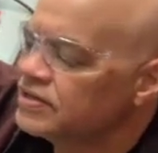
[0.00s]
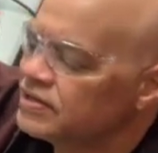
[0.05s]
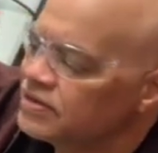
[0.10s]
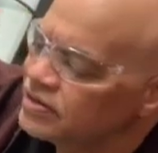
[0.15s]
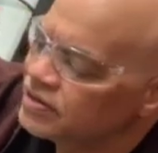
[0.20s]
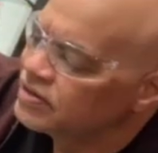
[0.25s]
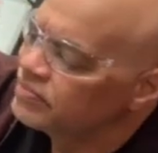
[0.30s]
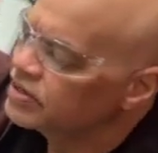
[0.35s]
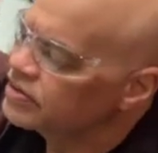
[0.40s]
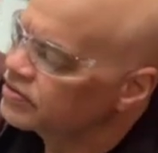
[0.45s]

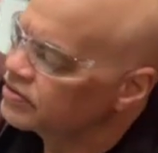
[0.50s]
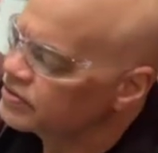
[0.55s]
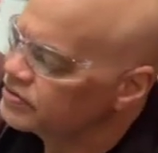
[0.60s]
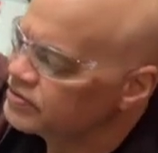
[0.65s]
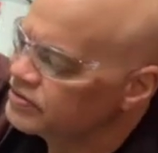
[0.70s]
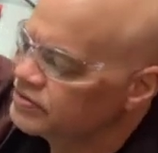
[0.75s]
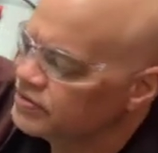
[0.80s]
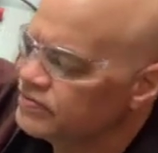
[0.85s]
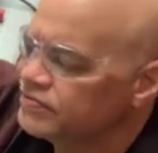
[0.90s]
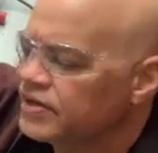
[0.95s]
I'm interested
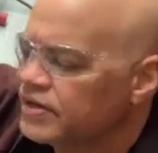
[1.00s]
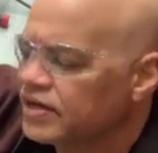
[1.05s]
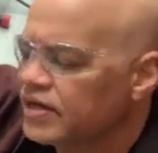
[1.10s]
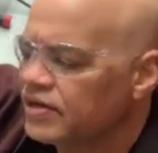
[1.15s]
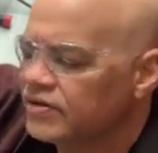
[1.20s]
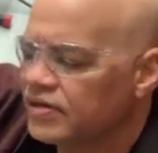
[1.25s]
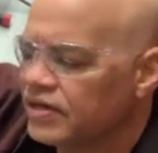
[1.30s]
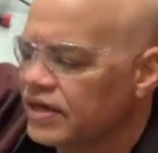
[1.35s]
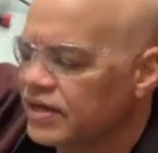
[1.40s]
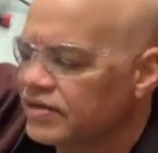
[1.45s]
in finding out.
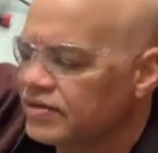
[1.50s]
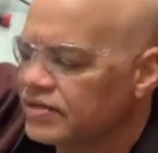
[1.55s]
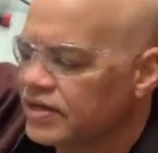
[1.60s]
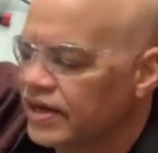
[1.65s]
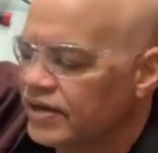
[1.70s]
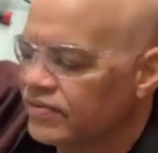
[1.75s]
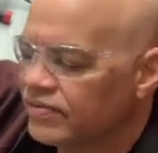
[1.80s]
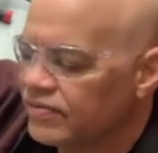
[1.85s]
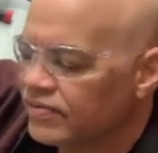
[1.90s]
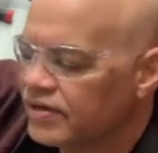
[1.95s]
It's
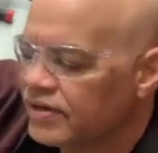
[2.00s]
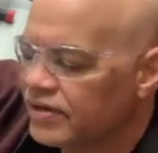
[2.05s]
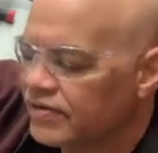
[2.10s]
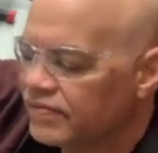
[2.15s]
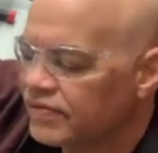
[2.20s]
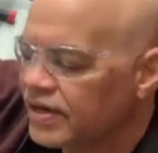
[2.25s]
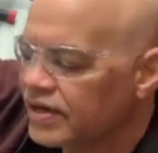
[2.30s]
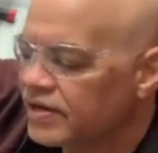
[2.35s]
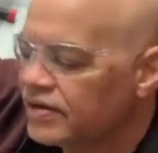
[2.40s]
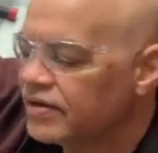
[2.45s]
like really
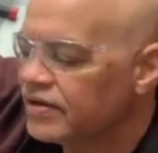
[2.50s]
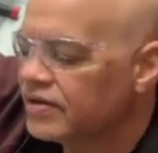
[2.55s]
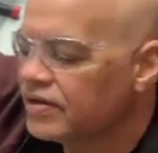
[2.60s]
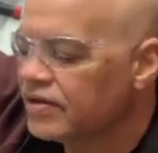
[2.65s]
fine filters.